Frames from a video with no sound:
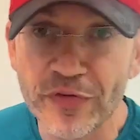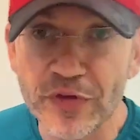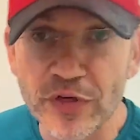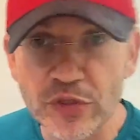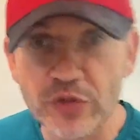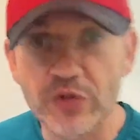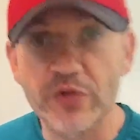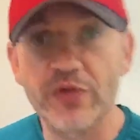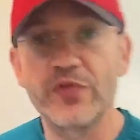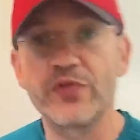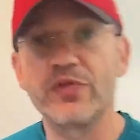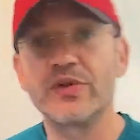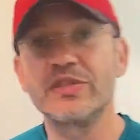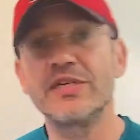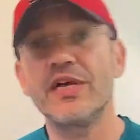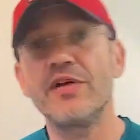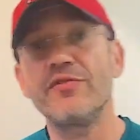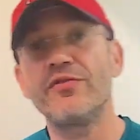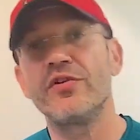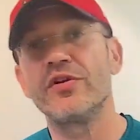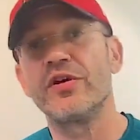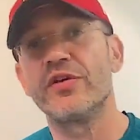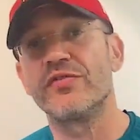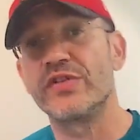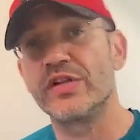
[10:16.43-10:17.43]
if this review was
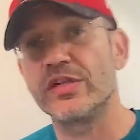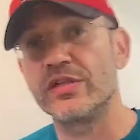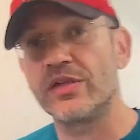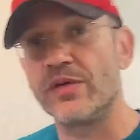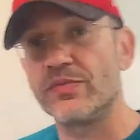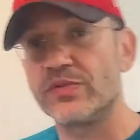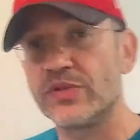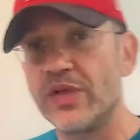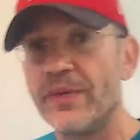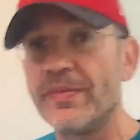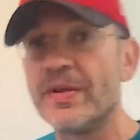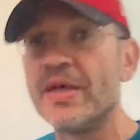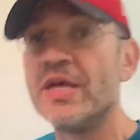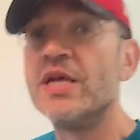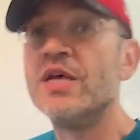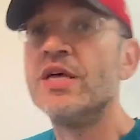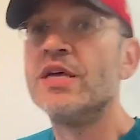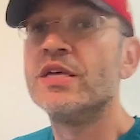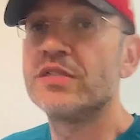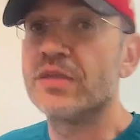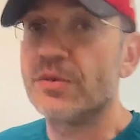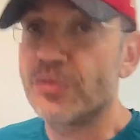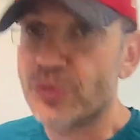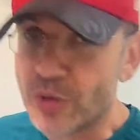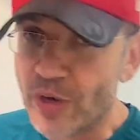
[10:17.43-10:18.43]
helpful, give it a thumbs up.
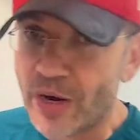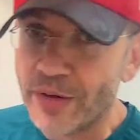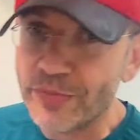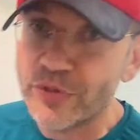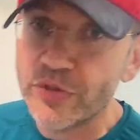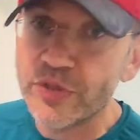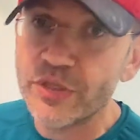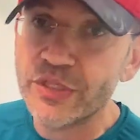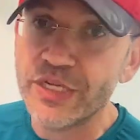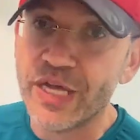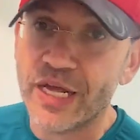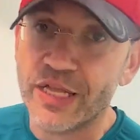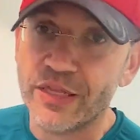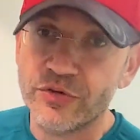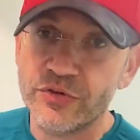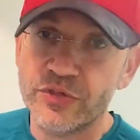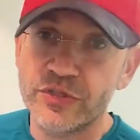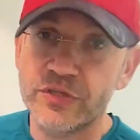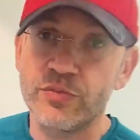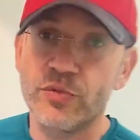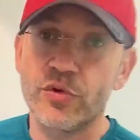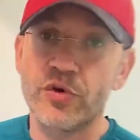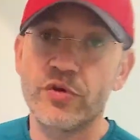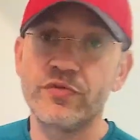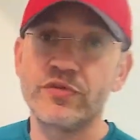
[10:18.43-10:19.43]
Subscribe to the channel to
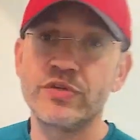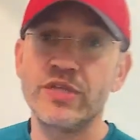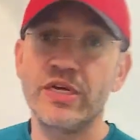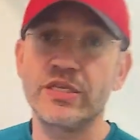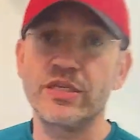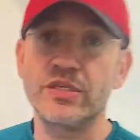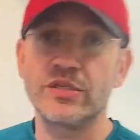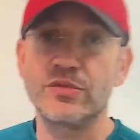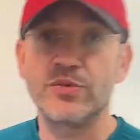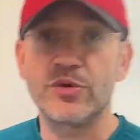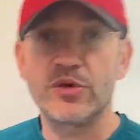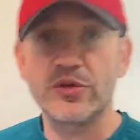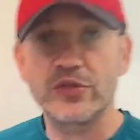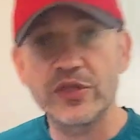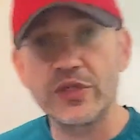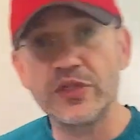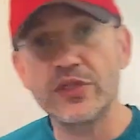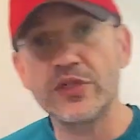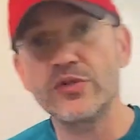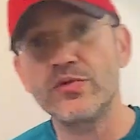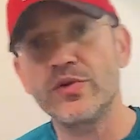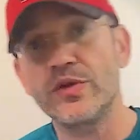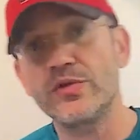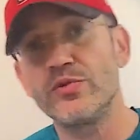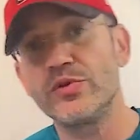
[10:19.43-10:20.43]
see more reviews like this, because
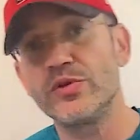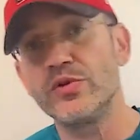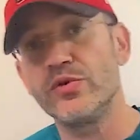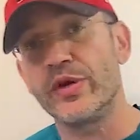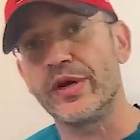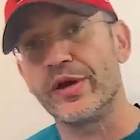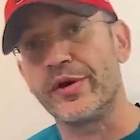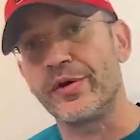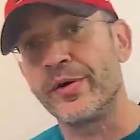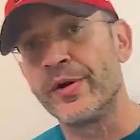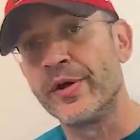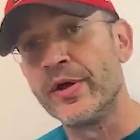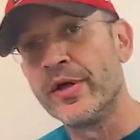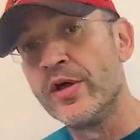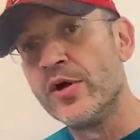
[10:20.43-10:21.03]
this is what we do here.